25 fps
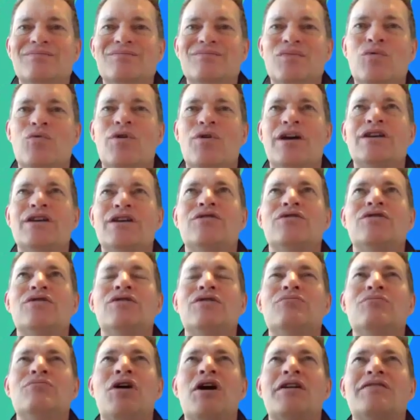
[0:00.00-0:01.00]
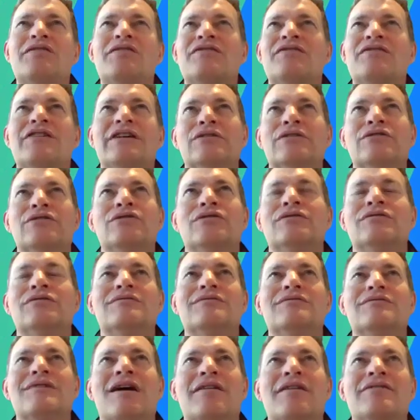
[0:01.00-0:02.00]
well, you might feel,
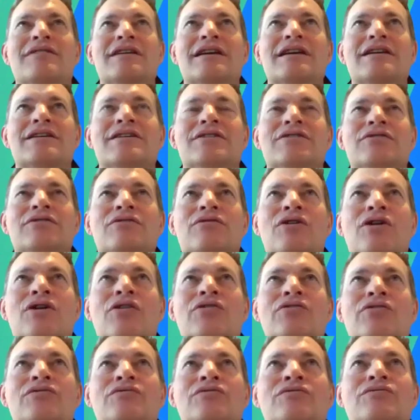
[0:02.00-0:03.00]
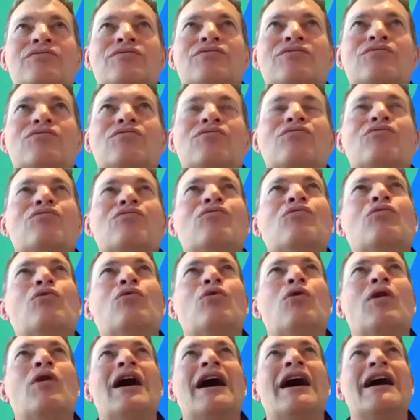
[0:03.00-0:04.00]
I think, in your own
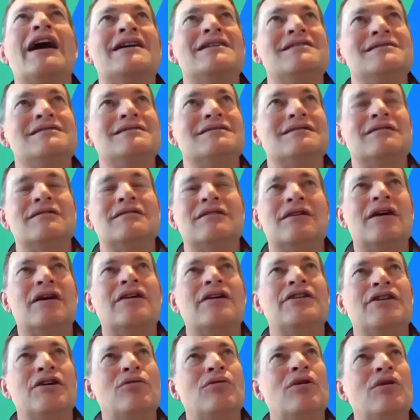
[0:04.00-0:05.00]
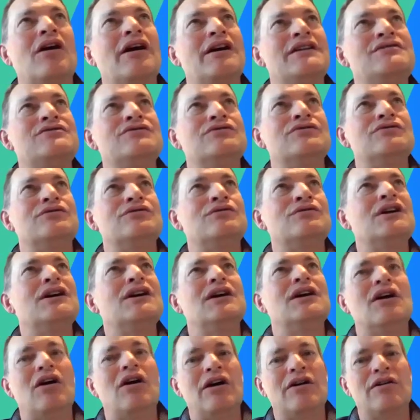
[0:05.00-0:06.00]
ways, I know I do.
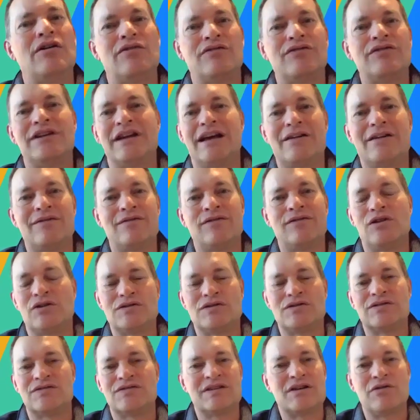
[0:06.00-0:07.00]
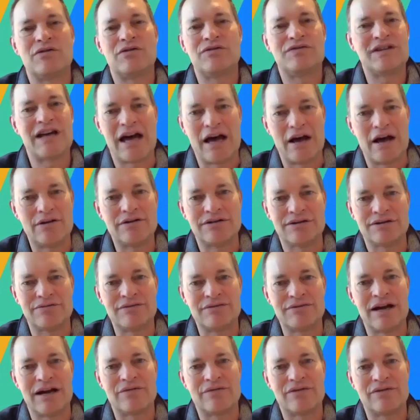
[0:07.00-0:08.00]
I often have lots of self-doubt
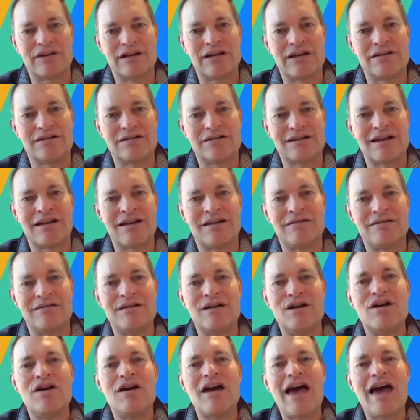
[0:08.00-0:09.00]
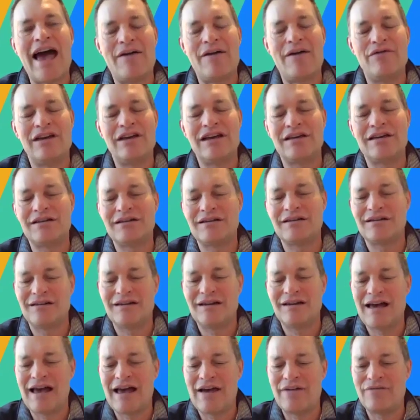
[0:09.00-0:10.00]
around things, and having
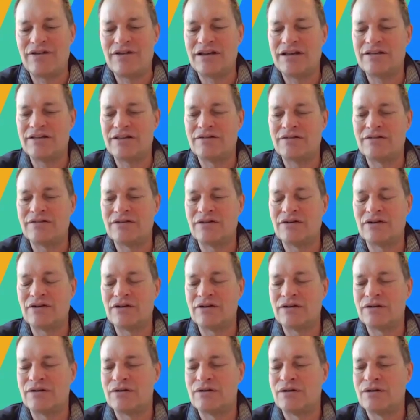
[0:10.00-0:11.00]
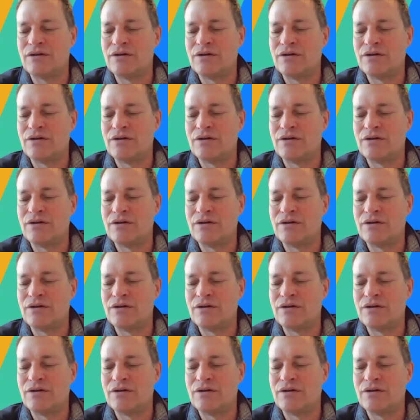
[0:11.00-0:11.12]
the